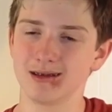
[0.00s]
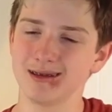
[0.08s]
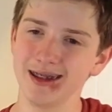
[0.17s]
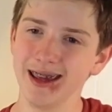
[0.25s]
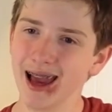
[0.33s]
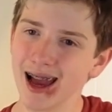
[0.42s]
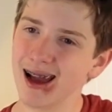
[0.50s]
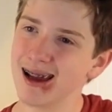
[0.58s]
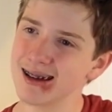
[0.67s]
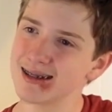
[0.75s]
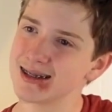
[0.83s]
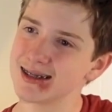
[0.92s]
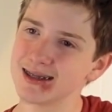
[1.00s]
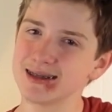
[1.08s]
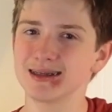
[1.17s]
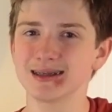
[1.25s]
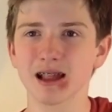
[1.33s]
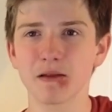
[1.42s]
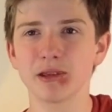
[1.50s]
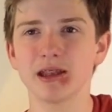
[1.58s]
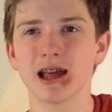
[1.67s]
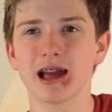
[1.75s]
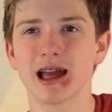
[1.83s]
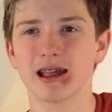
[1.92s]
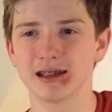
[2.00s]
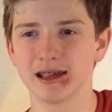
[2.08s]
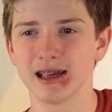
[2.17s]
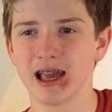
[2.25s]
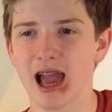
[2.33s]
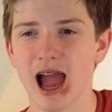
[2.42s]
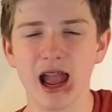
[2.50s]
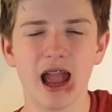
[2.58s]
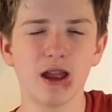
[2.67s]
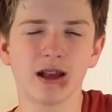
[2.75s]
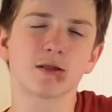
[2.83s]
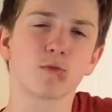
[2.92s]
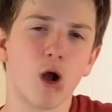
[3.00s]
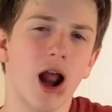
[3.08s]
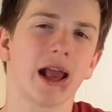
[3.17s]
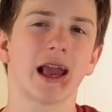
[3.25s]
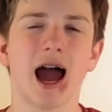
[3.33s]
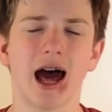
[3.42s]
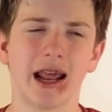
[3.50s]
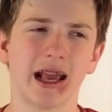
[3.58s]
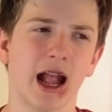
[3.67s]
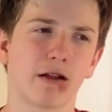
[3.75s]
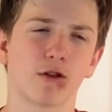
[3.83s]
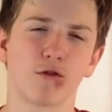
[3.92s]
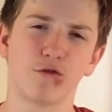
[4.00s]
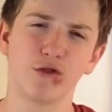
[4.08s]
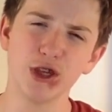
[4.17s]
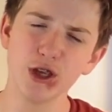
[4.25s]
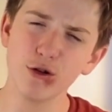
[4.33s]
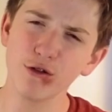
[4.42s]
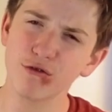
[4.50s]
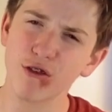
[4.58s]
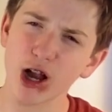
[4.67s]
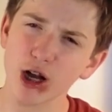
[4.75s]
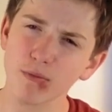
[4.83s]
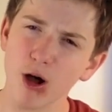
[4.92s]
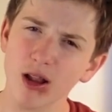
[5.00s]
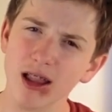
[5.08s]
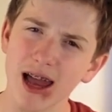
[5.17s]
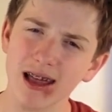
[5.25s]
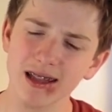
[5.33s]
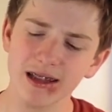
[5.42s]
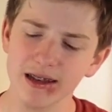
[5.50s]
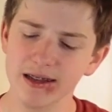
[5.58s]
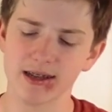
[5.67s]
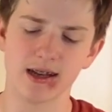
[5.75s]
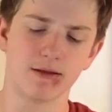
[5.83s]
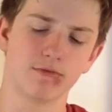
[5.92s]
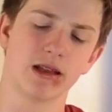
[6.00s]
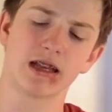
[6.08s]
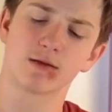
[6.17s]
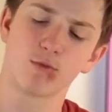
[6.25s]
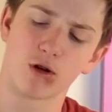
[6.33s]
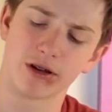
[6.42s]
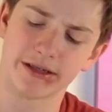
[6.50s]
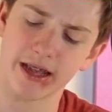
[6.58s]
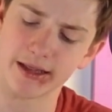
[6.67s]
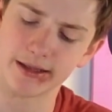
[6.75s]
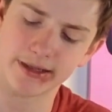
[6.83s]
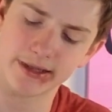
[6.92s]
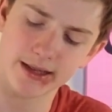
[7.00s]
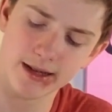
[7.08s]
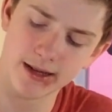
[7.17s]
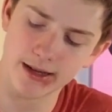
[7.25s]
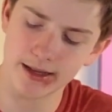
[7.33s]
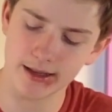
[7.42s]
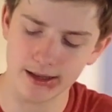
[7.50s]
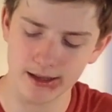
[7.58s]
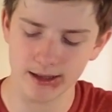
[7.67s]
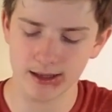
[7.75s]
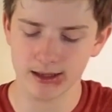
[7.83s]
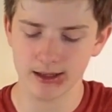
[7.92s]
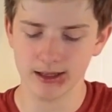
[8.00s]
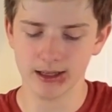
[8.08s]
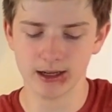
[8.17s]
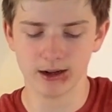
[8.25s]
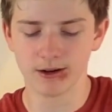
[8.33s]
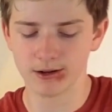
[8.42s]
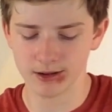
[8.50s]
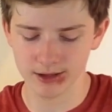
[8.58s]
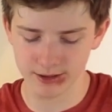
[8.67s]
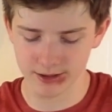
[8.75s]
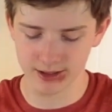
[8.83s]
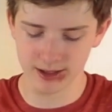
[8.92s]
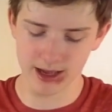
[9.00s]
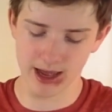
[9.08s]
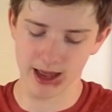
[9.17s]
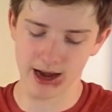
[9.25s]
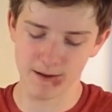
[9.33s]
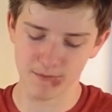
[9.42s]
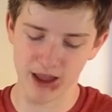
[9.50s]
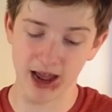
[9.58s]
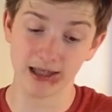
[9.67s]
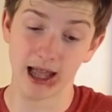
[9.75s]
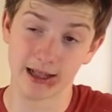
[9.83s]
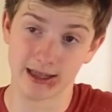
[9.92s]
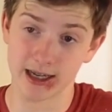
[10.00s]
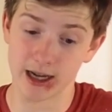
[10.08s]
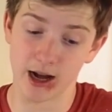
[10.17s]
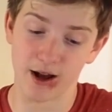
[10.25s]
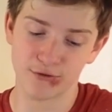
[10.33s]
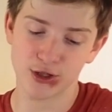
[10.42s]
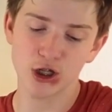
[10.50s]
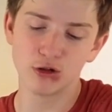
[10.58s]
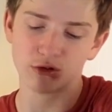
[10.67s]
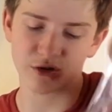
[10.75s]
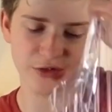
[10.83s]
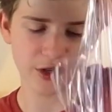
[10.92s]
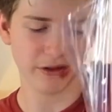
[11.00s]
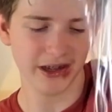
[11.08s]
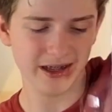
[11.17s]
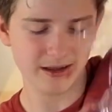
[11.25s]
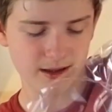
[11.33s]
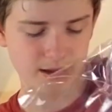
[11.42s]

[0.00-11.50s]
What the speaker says: Yeah, I mean, it's more iconic. I reviewed Fireball Island, and it makes more sense, and I liked it enough to review it.